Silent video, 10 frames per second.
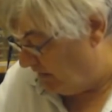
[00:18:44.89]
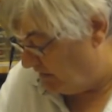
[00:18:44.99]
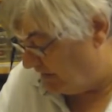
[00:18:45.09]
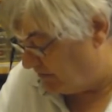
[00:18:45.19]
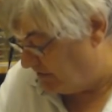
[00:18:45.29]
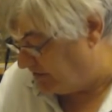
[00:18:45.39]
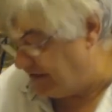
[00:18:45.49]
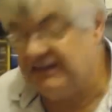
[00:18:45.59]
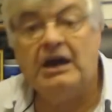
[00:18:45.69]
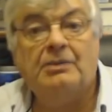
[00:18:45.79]
So that just
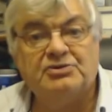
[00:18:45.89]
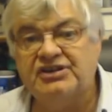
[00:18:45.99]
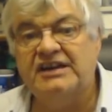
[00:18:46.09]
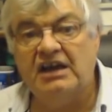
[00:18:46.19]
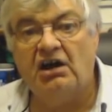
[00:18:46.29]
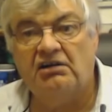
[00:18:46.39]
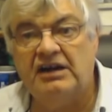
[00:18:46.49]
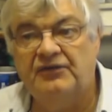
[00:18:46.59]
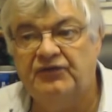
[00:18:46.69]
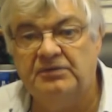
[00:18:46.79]
decouples any
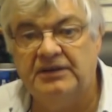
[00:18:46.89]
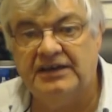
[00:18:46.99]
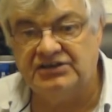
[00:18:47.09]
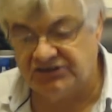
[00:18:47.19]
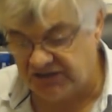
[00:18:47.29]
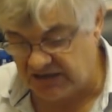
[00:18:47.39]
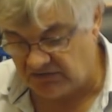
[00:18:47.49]
RF from the HT